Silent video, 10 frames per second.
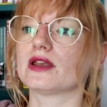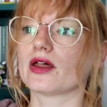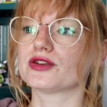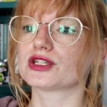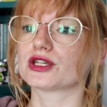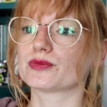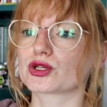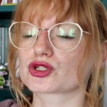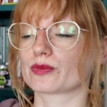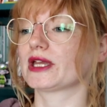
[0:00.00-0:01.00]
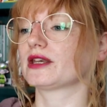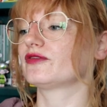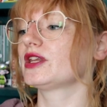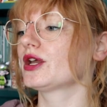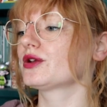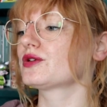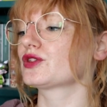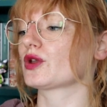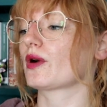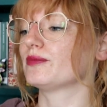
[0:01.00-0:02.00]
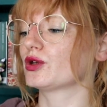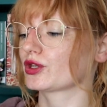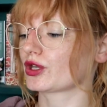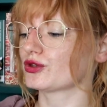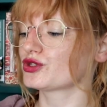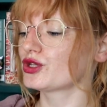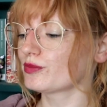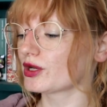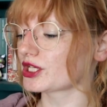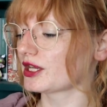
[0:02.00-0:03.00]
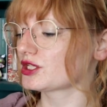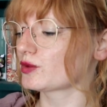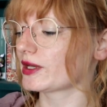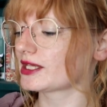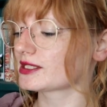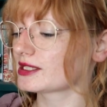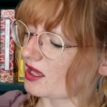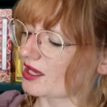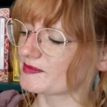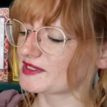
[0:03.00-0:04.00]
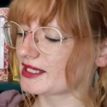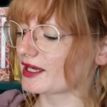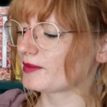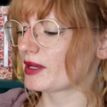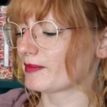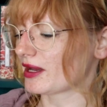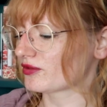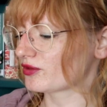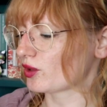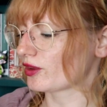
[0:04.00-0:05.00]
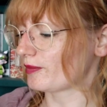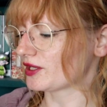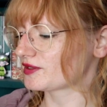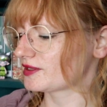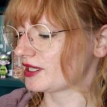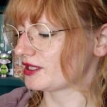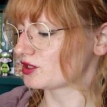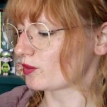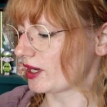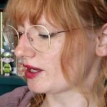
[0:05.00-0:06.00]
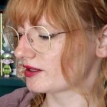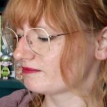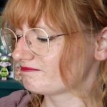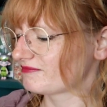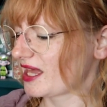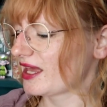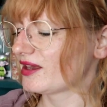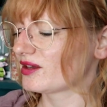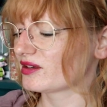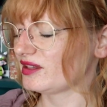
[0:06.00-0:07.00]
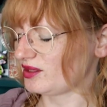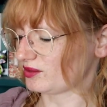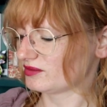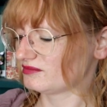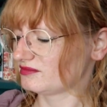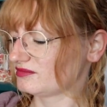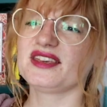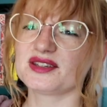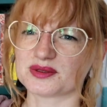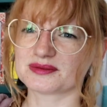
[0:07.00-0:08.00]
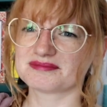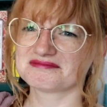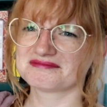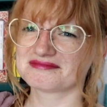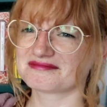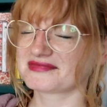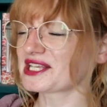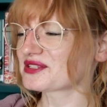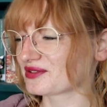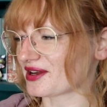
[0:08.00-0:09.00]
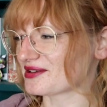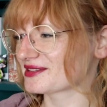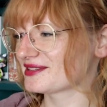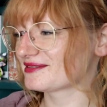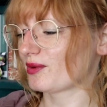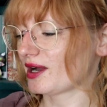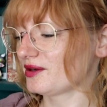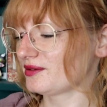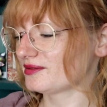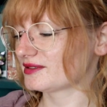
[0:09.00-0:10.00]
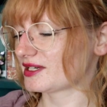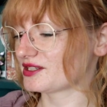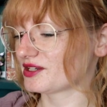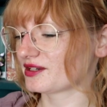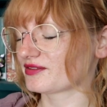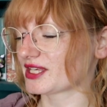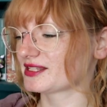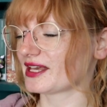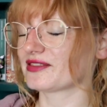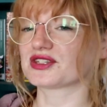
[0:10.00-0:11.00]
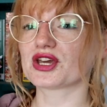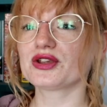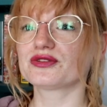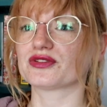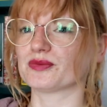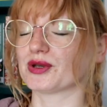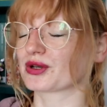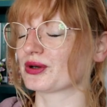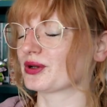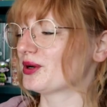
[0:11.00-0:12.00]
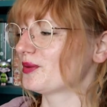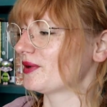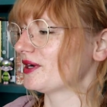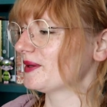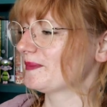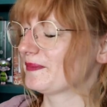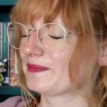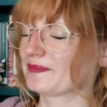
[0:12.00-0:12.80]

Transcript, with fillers: London book shopping video, so I'm not going to go too much into it. I'm sick in my mouth on the bus into work. Ew. Ew. That's gross. Well, I don't know if that's setting the tone for the book or not, but